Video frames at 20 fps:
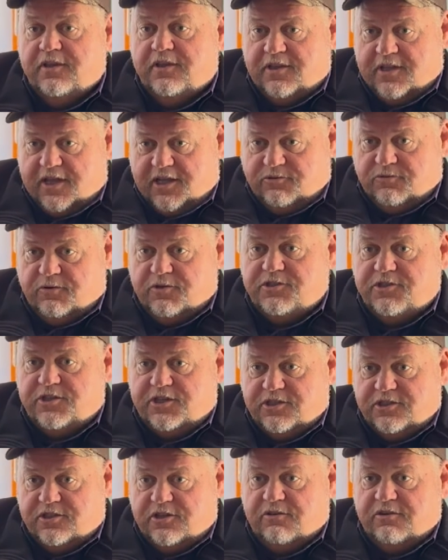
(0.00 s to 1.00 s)
That's what
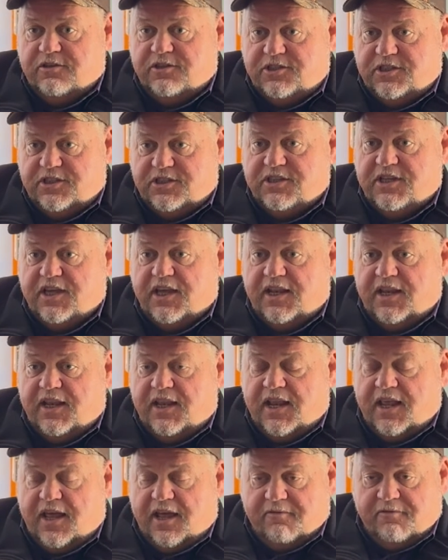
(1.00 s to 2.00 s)
she's doing. She's
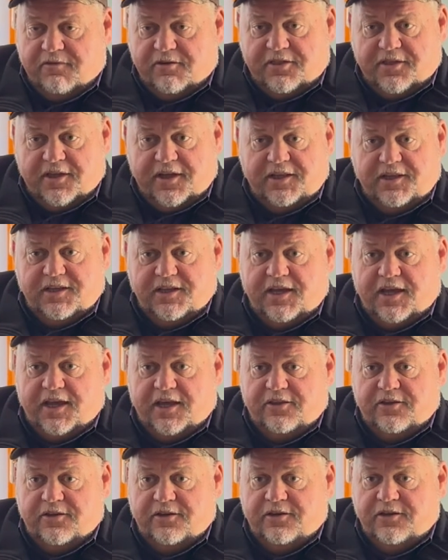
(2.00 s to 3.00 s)
getting everything
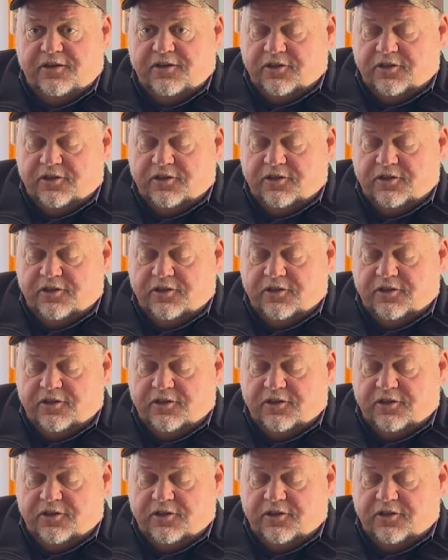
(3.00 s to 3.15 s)
together